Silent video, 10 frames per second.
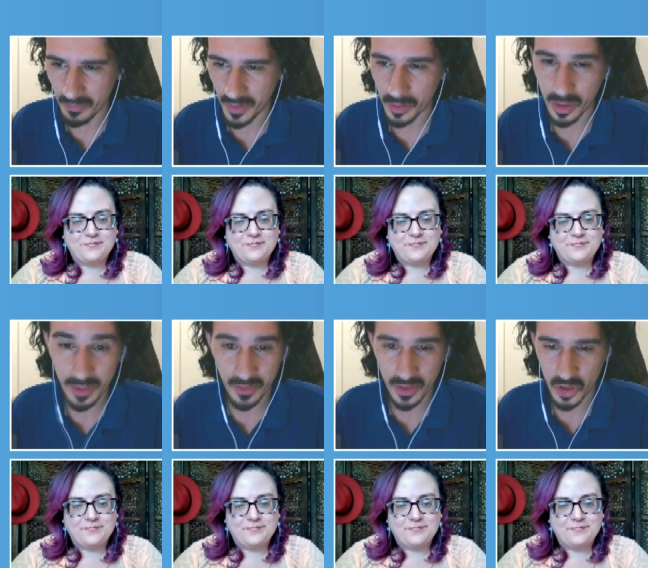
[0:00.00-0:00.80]
Speaker 1: Fedora
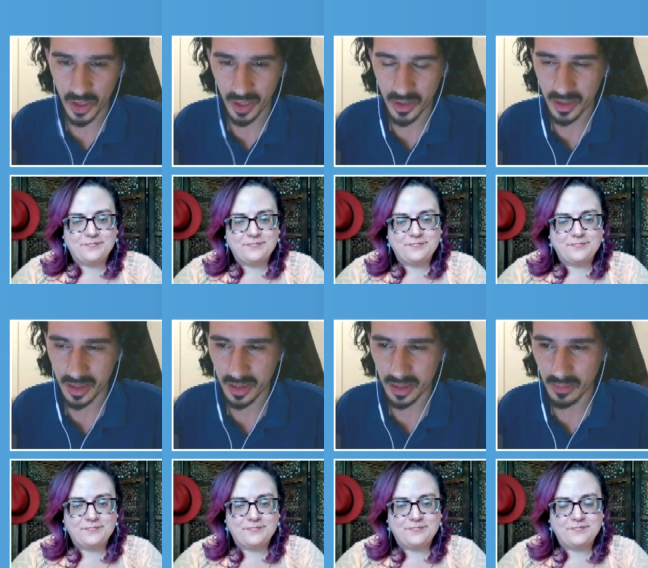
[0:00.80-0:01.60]
infrastructure
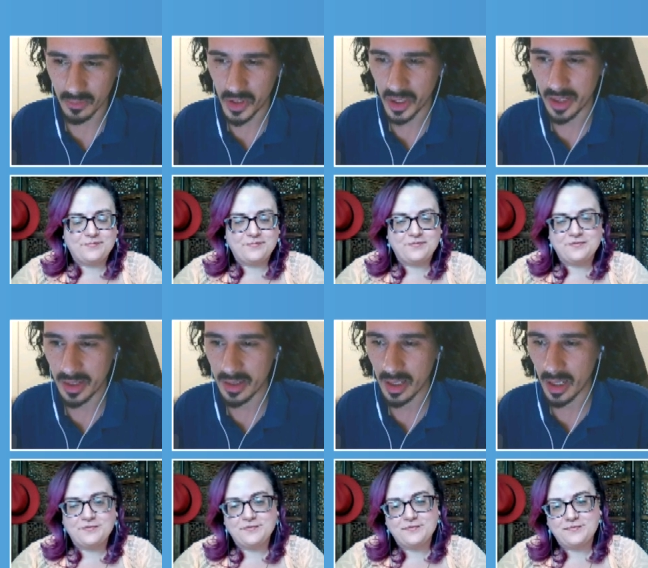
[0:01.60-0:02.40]

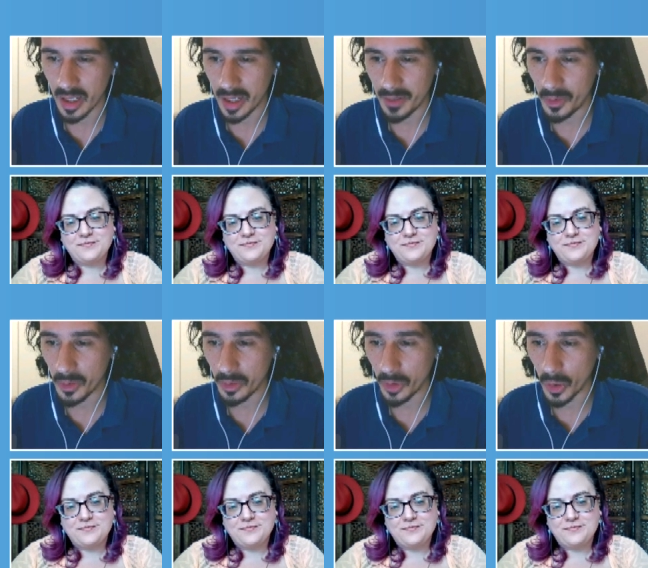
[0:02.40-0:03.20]
is if you
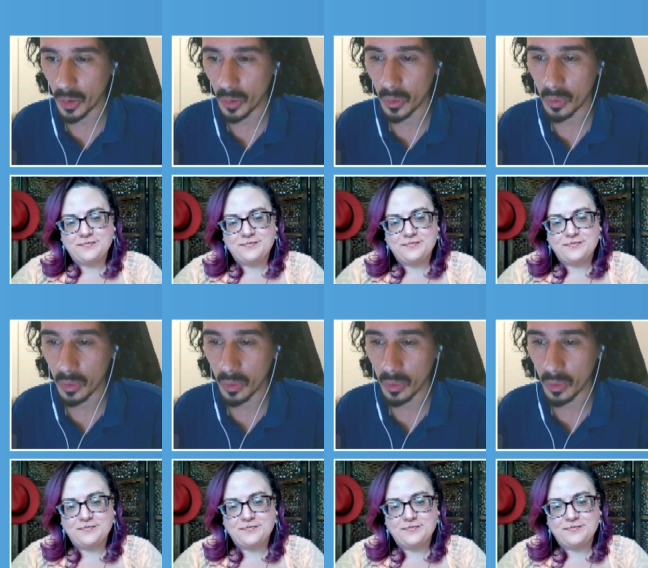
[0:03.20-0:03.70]
know